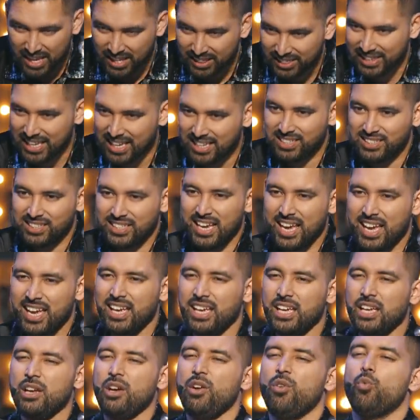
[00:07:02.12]
They
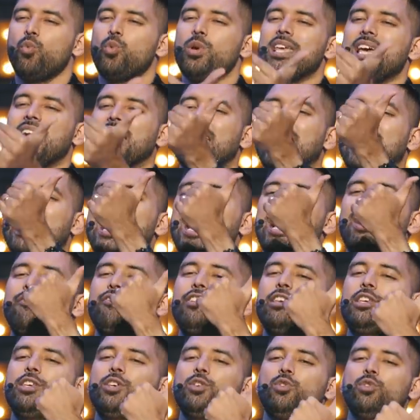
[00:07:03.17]
say, we are
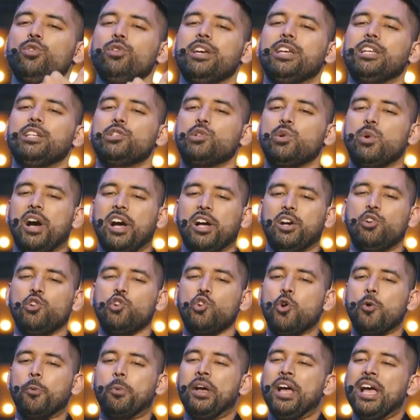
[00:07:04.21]
allowing you into a
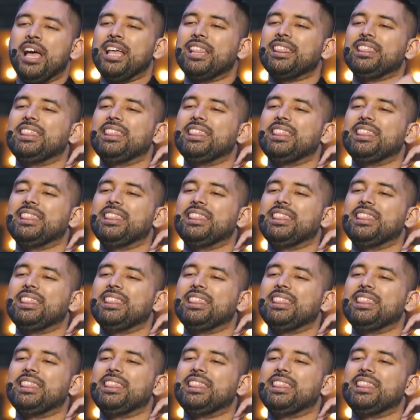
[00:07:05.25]
group.